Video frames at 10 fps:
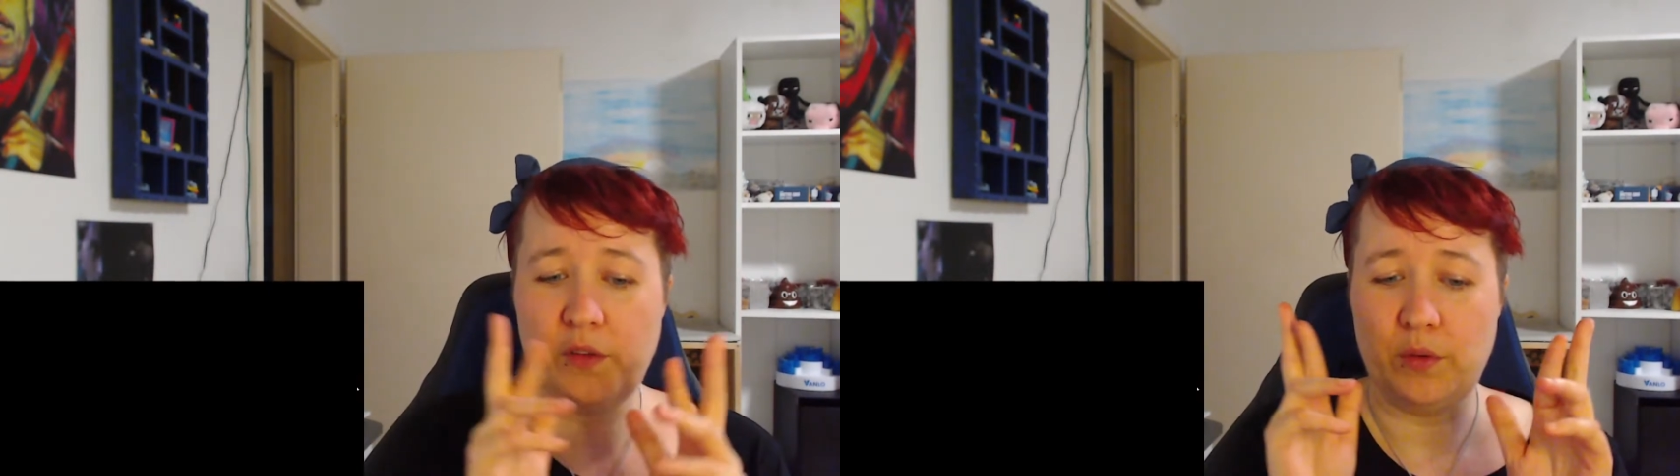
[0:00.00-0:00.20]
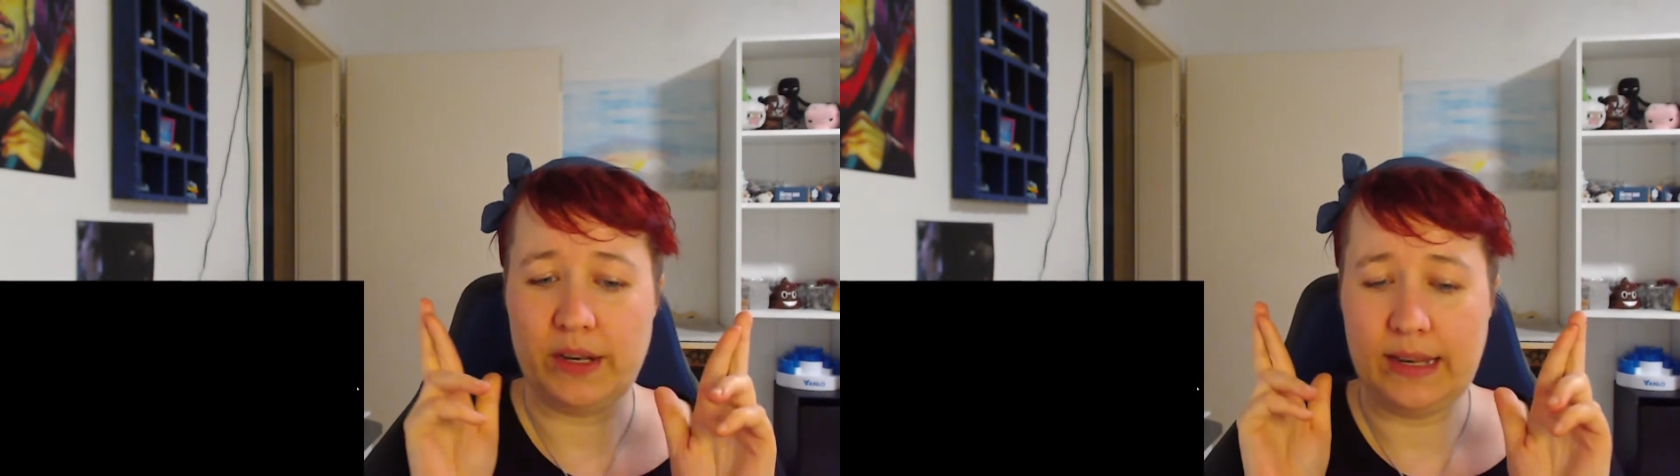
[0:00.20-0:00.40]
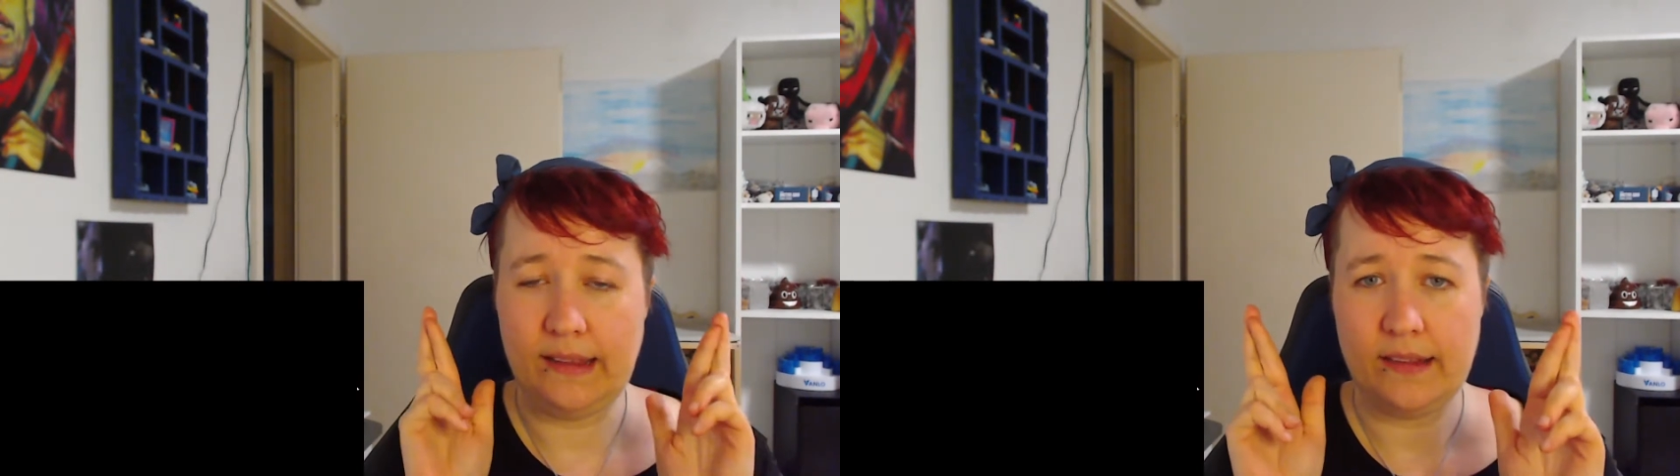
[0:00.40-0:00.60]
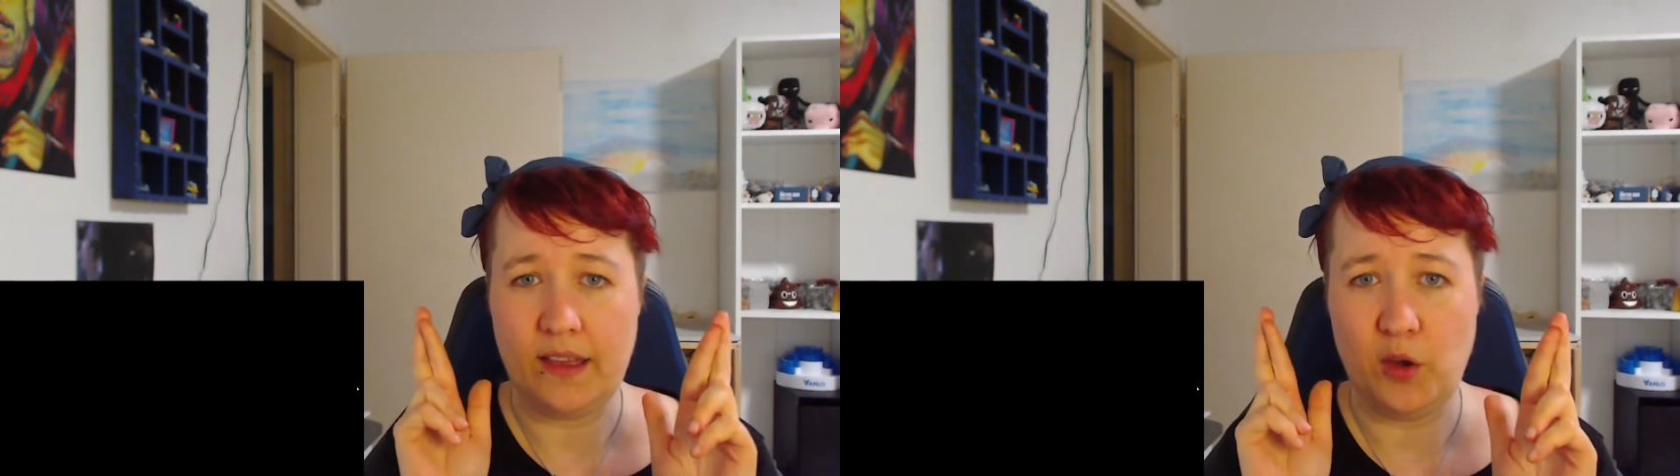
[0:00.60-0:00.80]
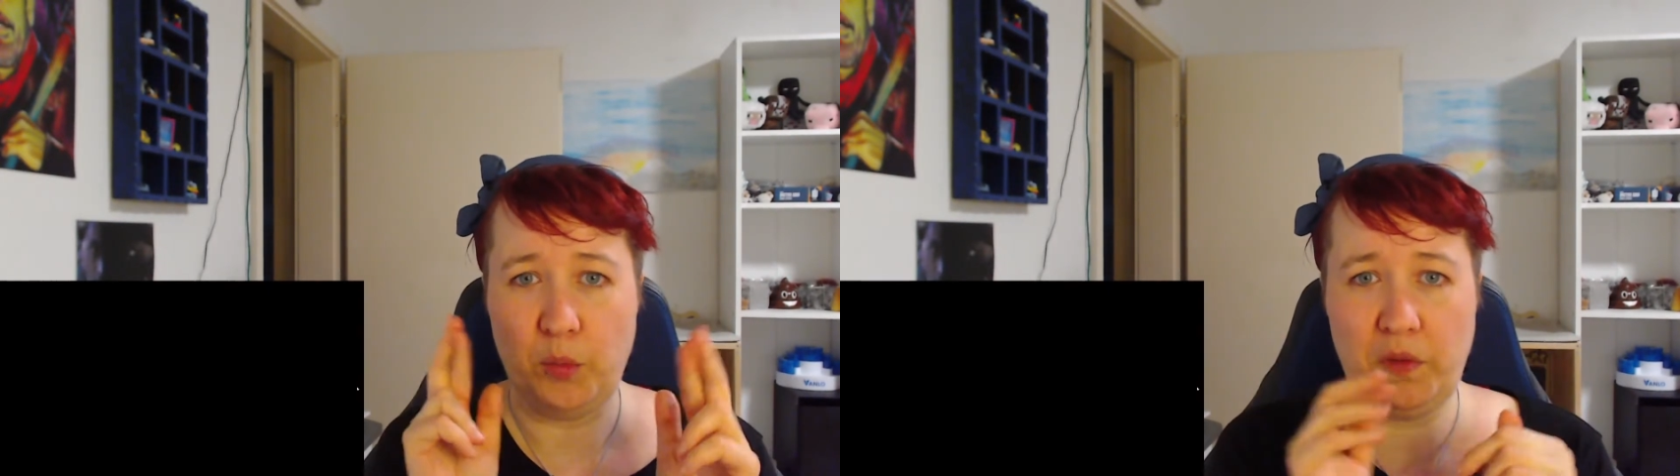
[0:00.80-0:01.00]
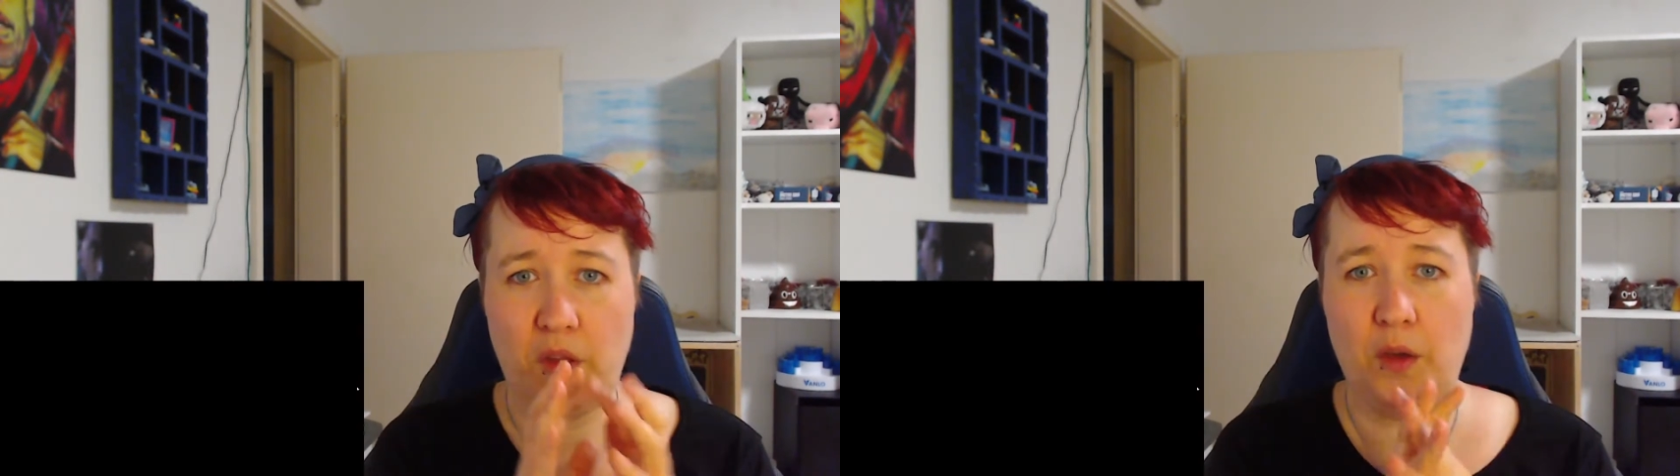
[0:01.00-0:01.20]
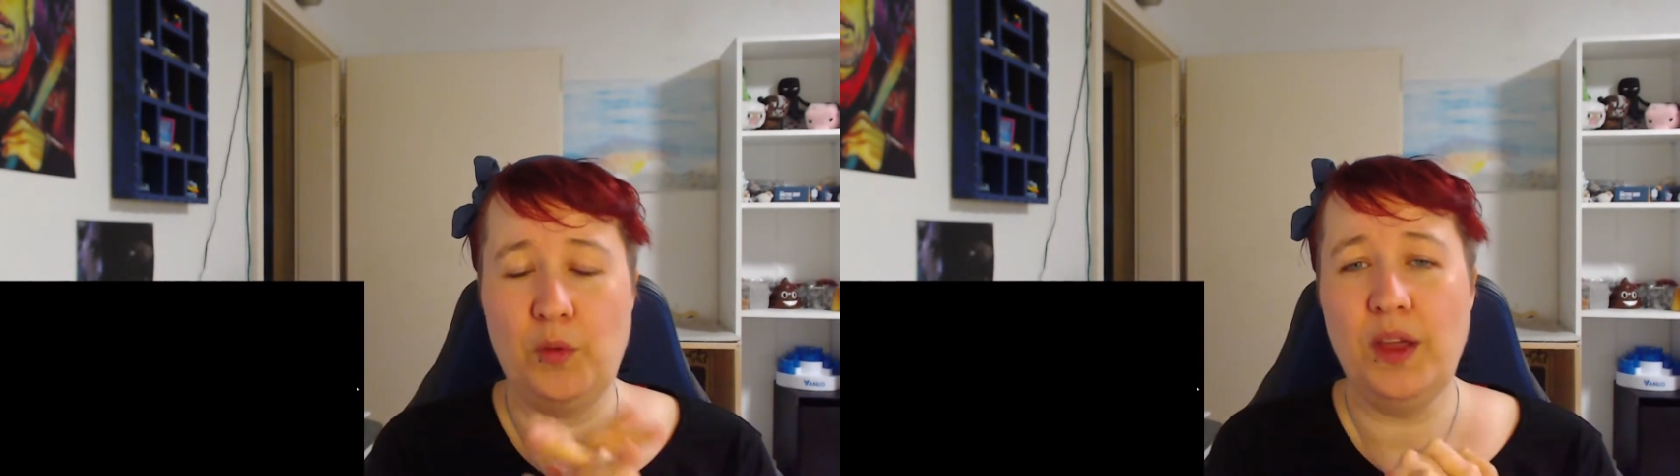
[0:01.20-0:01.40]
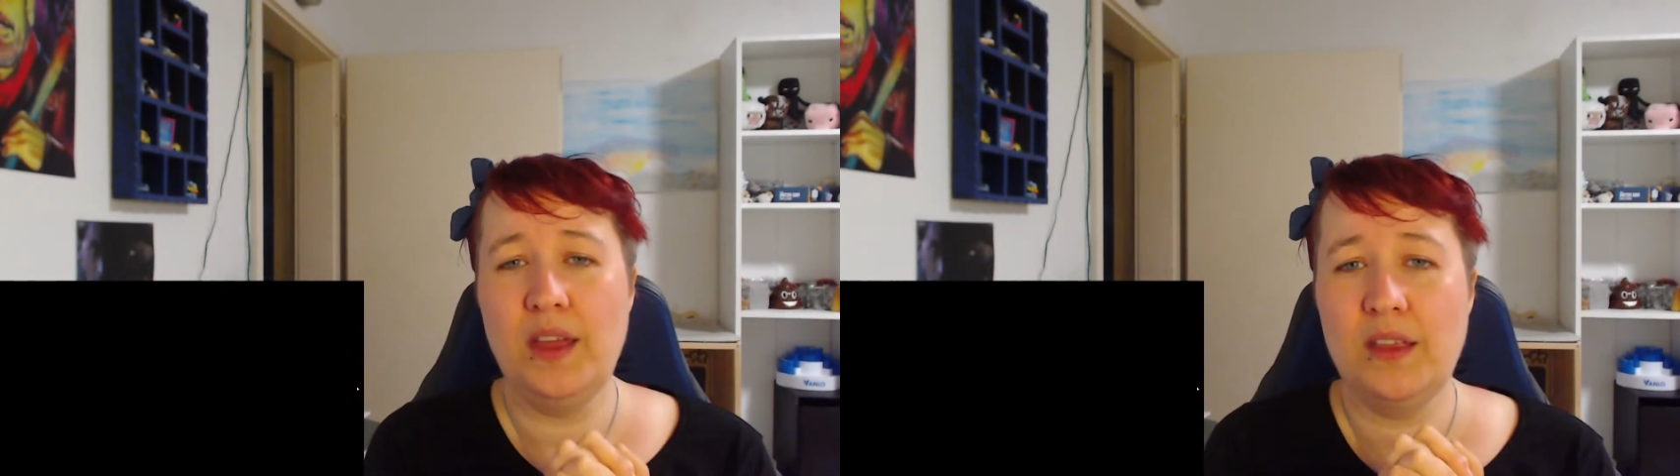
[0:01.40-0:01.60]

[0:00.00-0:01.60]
or at least I hope so.